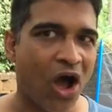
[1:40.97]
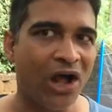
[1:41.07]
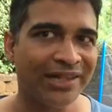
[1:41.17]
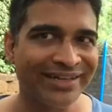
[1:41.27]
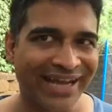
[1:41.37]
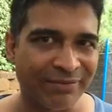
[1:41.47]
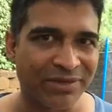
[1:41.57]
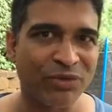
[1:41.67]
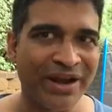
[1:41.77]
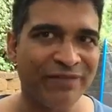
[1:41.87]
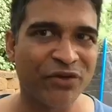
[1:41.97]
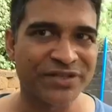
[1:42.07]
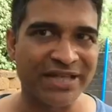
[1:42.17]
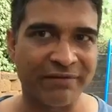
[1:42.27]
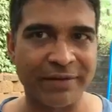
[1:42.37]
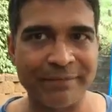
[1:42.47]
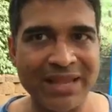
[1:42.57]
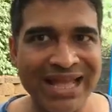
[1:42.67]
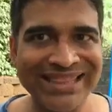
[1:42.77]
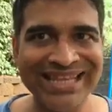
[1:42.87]
all the time, 24/7,
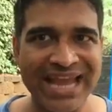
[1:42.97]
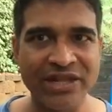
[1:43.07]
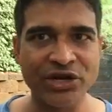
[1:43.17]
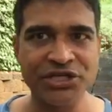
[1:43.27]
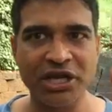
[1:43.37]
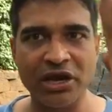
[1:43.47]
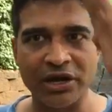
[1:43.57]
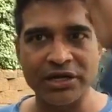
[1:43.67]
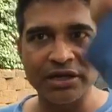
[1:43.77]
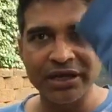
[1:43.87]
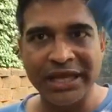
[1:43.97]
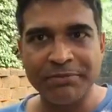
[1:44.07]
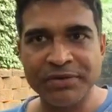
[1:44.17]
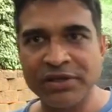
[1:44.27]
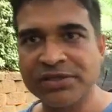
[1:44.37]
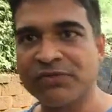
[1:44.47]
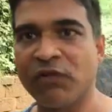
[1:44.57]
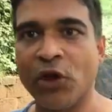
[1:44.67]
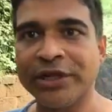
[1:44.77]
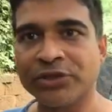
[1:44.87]
the energy current keeps
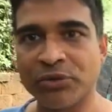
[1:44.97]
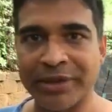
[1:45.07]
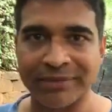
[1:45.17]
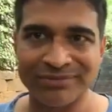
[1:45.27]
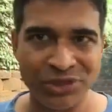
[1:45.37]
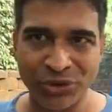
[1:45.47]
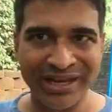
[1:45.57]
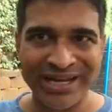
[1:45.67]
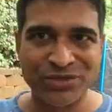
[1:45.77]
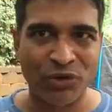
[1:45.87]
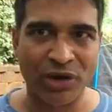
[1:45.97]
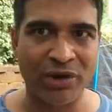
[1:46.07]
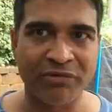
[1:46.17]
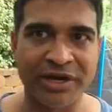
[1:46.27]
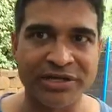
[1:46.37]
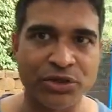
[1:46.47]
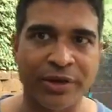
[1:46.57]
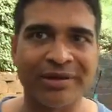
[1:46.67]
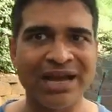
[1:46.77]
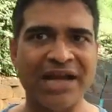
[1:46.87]
flowing through me, doing its work, whatever it's
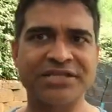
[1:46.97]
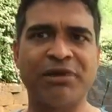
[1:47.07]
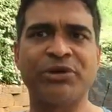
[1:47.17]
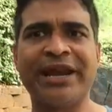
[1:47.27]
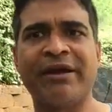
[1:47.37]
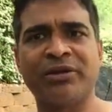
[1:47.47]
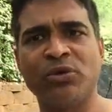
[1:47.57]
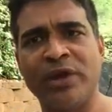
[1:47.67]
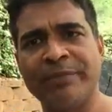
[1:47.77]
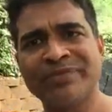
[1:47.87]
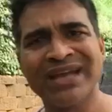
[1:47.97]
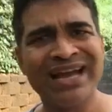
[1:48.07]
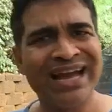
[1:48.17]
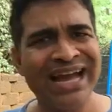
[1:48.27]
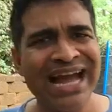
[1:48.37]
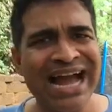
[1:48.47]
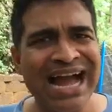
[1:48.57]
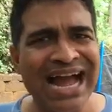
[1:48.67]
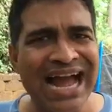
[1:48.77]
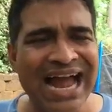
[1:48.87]
doing. I just have to get out of the way.
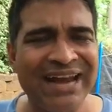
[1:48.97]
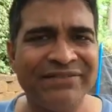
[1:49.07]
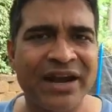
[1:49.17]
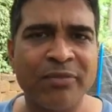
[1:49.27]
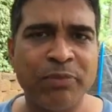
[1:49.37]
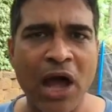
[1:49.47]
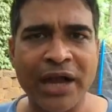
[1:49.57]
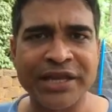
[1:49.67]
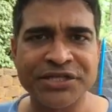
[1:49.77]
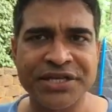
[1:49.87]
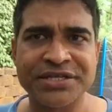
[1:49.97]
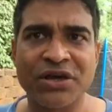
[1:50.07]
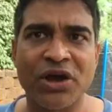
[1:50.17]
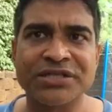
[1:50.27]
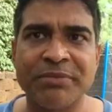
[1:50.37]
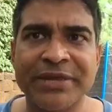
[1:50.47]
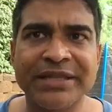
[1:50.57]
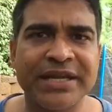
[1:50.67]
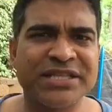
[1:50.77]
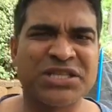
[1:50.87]
And if there are blockages or
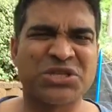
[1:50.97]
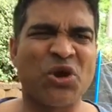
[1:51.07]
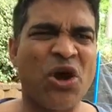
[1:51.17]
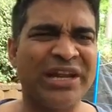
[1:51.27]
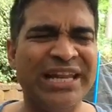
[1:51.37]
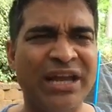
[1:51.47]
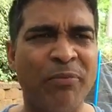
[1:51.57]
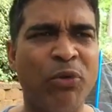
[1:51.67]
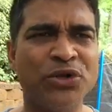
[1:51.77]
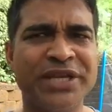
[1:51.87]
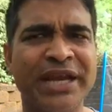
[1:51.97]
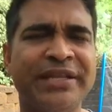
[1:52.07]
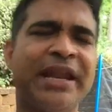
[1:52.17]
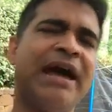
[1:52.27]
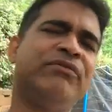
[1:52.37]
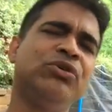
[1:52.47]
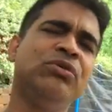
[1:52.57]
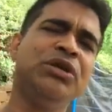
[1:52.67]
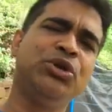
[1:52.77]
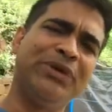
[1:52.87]
something that is strongly opposing it, then I have to
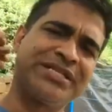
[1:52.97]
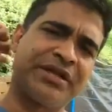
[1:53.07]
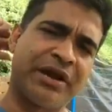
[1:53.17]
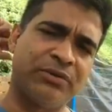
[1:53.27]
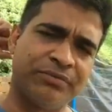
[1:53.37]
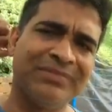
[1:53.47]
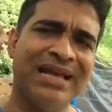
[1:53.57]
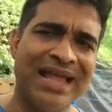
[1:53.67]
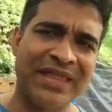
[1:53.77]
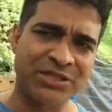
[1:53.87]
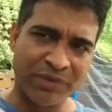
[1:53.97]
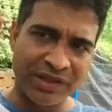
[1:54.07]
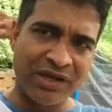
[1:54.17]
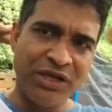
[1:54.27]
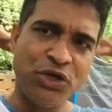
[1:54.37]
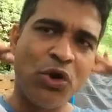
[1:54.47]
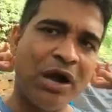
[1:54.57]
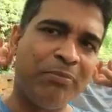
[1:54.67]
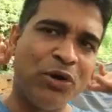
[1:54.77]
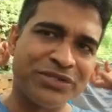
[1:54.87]
twist around. And that's when the
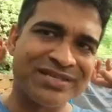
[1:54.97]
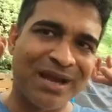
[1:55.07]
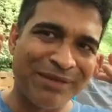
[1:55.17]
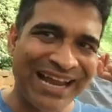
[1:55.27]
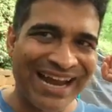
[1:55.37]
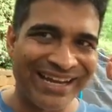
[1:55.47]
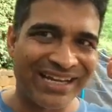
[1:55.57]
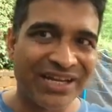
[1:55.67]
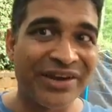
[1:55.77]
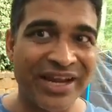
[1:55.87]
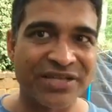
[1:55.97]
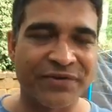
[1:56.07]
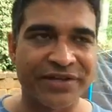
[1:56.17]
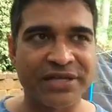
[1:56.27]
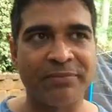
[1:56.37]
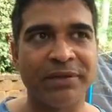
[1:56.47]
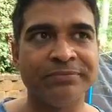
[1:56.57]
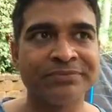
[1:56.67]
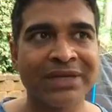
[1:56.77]
yoga poses come in handy, kriyas, for example.